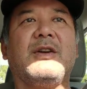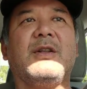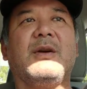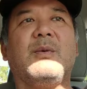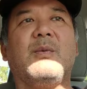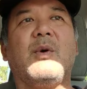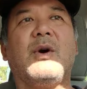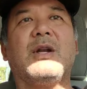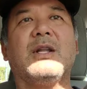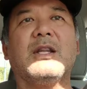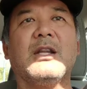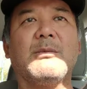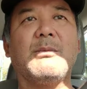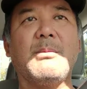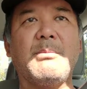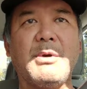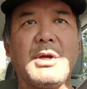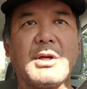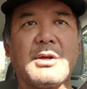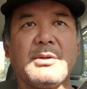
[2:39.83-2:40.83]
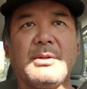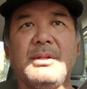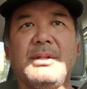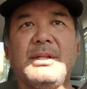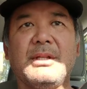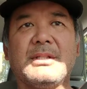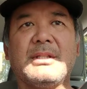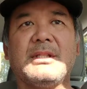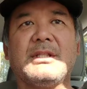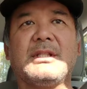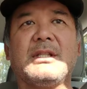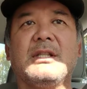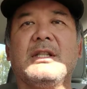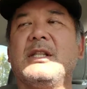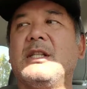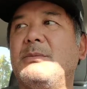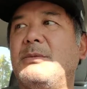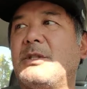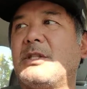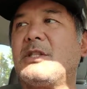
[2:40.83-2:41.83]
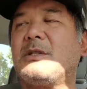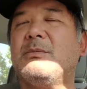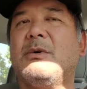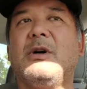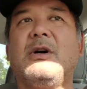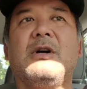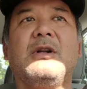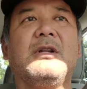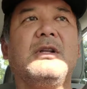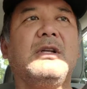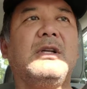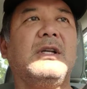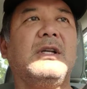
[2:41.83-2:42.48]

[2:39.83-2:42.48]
they want a little bit bigger than this. It's a little bit small,